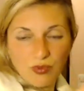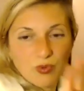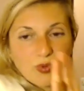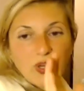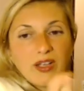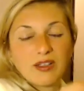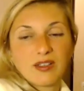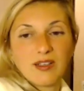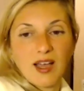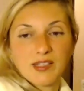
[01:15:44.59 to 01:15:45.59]
create a
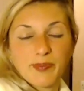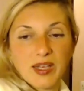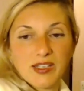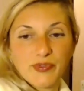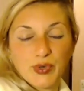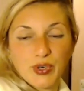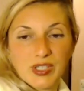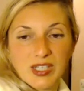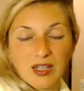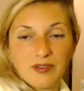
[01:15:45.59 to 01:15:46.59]
nice place for
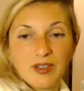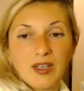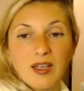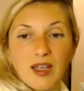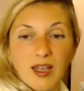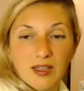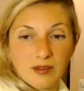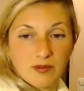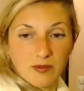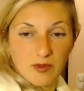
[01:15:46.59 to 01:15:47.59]
yourself at
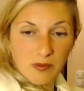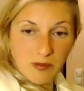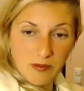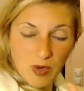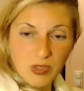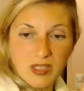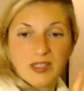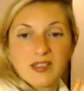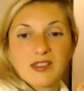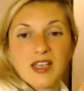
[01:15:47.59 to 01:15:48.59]
mostly
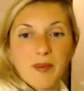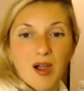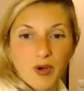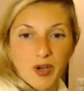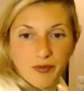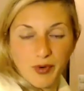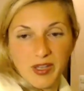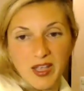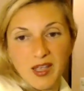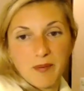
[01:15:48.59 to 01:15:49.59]
the same hour every
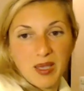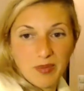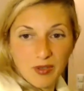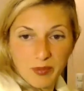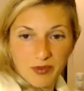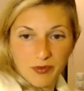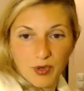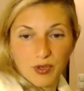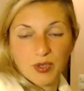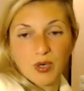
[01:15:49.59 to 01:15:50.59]
day, maybe
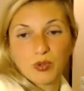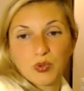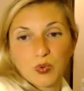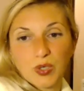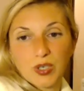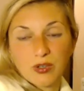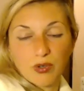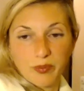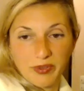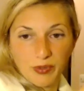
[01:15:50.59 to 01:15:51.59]
before you go to work
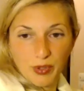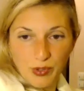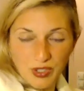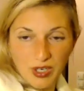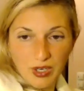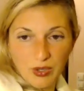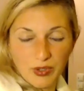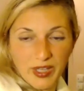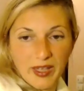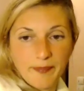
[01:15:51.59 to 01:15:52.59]
or before you start your
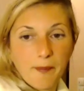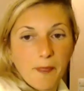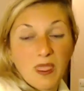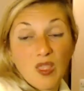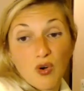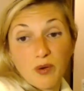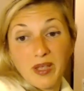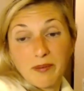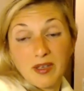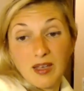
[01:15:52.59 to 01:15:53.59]
day, or
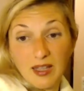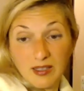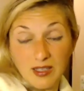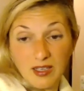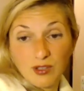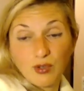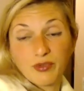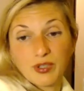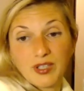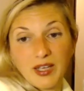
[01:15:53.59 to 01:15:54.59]
maybe at the end of
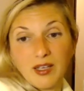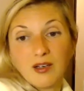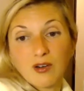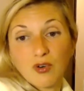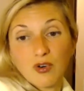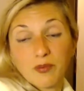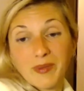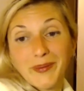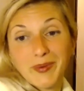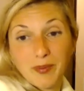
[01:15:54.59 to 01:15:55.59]
your day, or
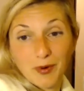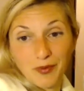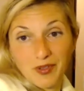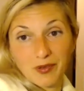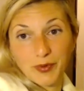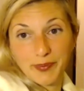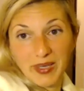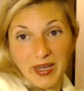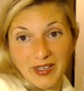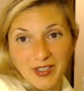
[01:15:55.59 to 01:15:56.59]
maybe both. It would
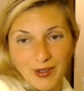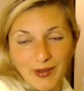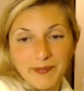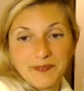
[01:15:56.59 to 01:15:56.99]
be ideal.